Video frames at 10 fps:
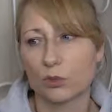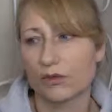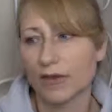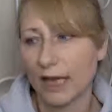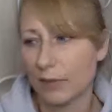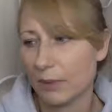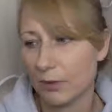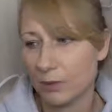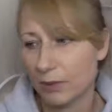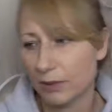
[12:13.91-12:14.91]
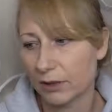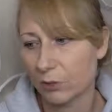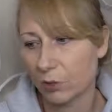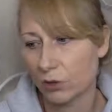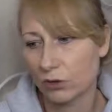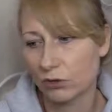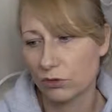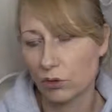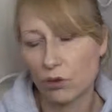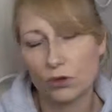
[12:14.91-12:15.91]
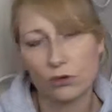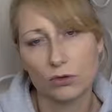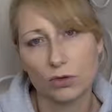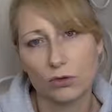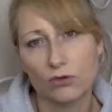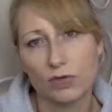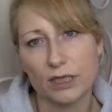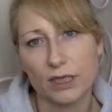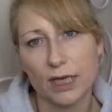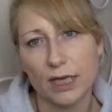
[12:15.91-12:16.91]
We forget about the people in war torn countries.